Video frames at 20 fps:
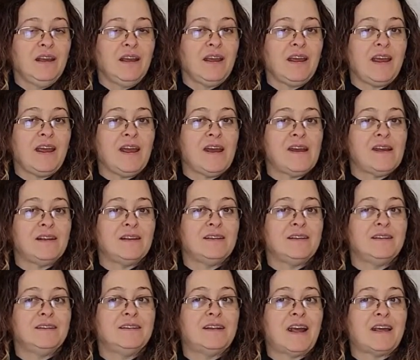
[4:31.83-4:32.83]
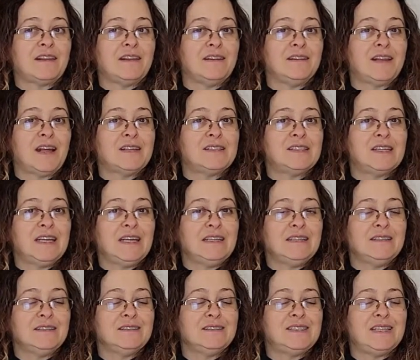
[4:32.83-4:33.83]
And I think that's it.
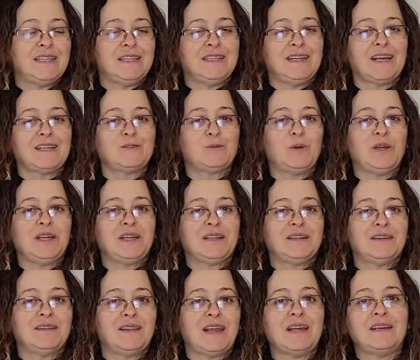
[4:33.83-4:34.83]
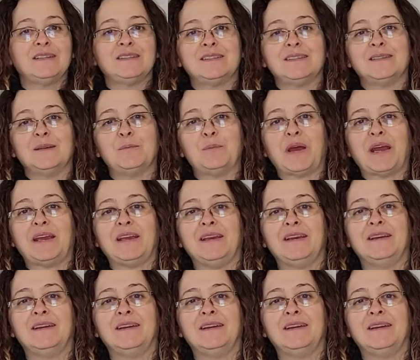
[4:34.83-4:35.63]
See you next week. Thanks. Bye.